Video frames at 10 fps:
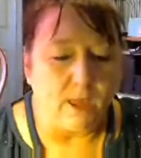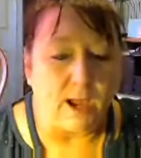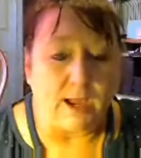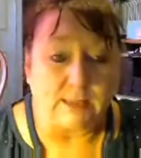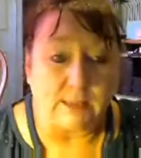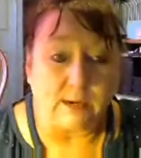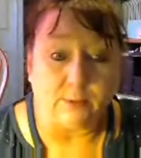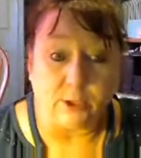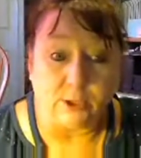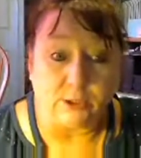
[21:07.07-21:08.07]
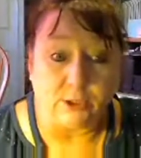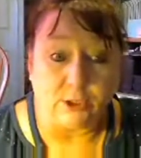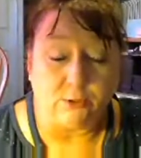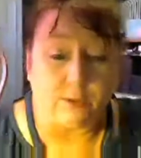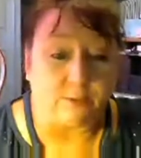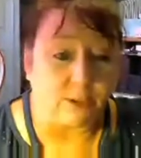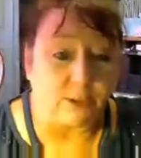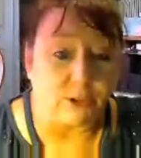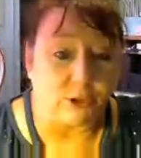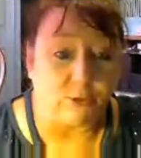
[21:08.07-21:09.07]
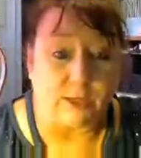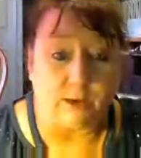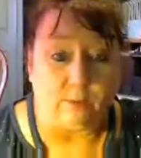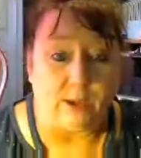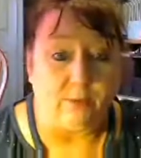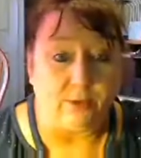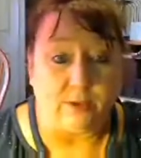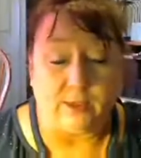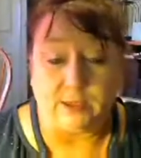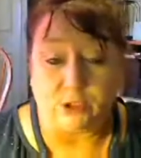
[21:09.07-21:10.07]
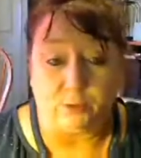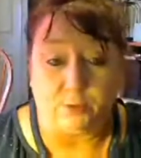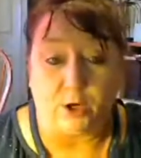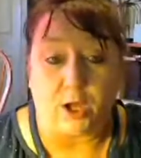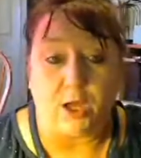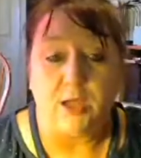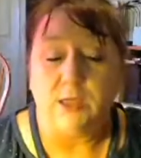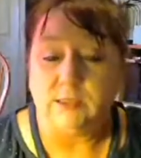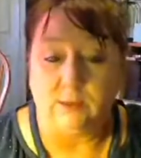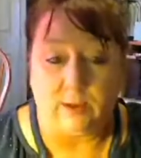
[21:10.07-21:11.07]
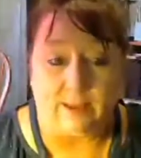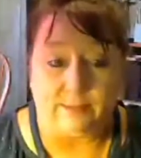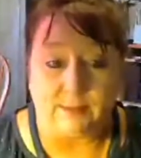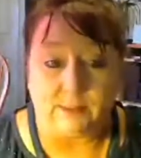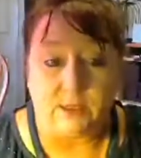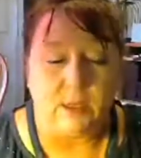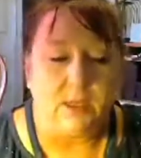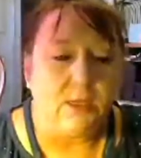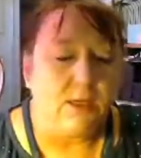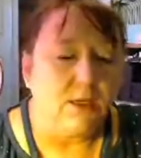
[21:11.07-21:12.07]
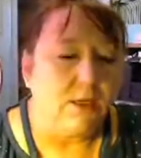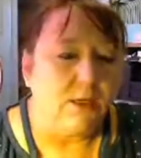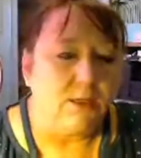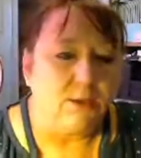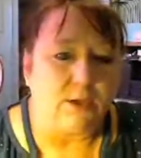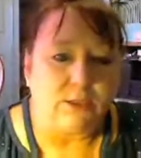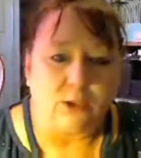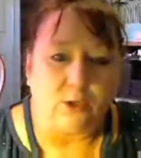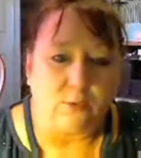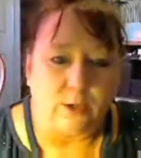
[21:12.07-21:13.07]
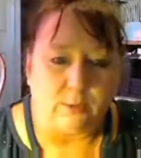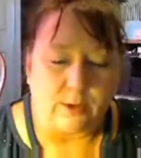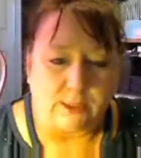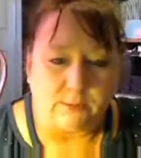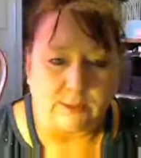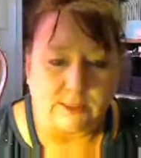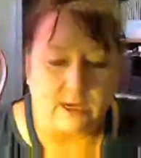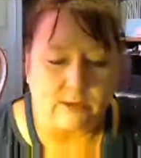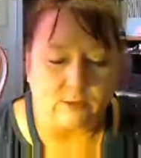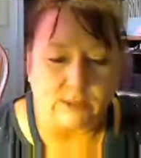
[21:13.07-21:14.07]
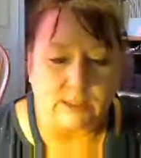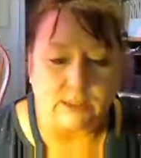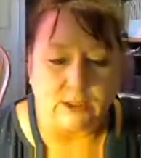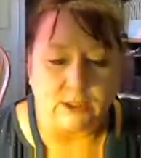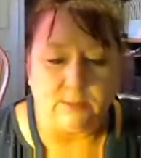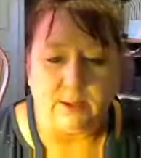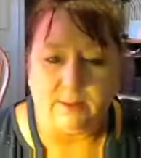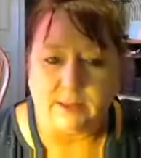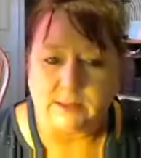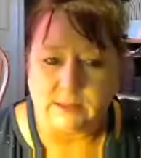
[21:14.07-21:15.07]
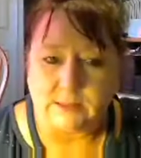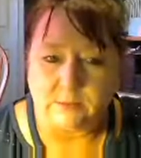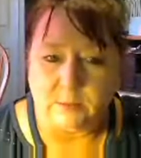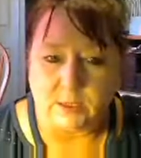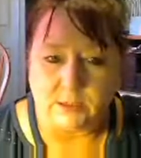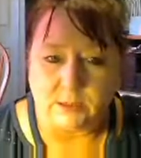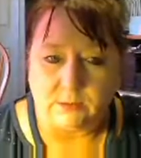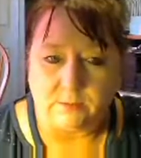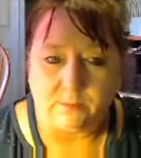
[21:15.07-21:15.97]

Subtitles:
I said, I'm going to use it too, and I'm going to just do it that way, whether I think it's stupid or not, see what happens. So I started rearranging my titles, and it took me about 6 months